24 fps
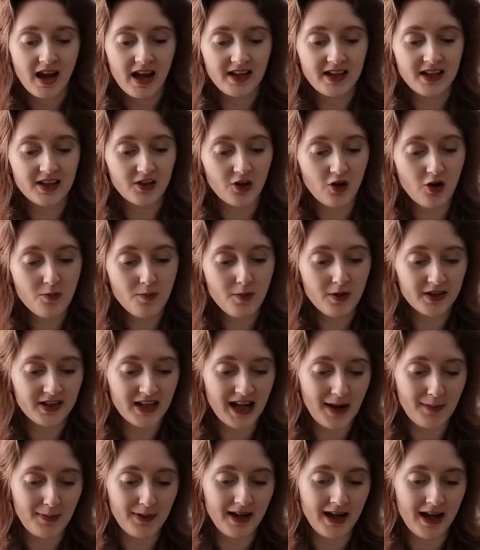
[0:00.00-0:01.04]
It is
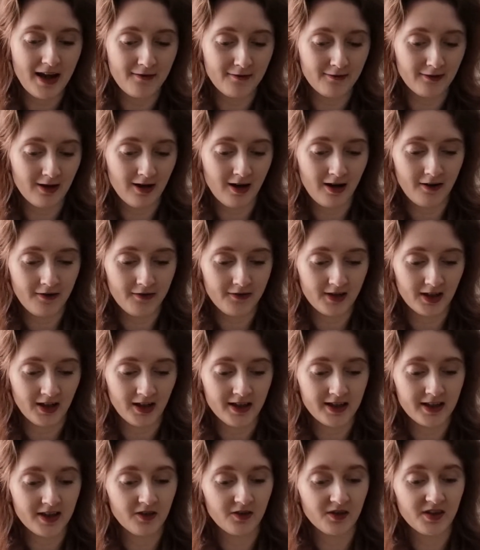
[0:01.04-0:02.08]
almost happily ever after
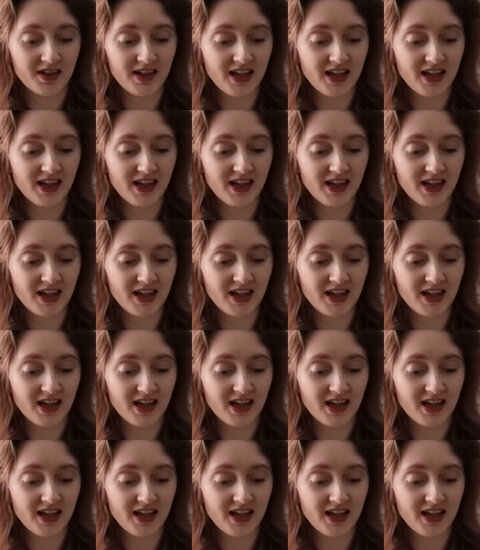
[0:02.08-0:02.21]
until